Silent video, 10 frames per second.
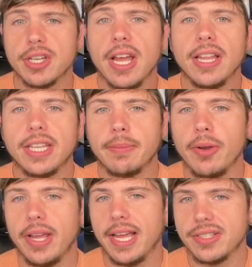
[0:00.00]
The opponent
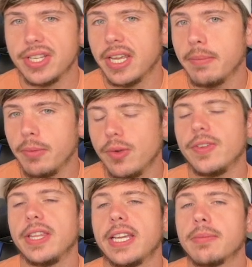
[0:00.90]
has to get moving. They
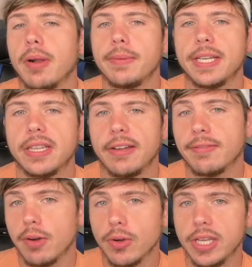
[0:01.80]
could probably get that
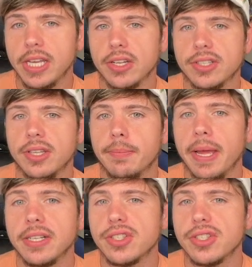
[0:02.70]
Froakie onto the bench,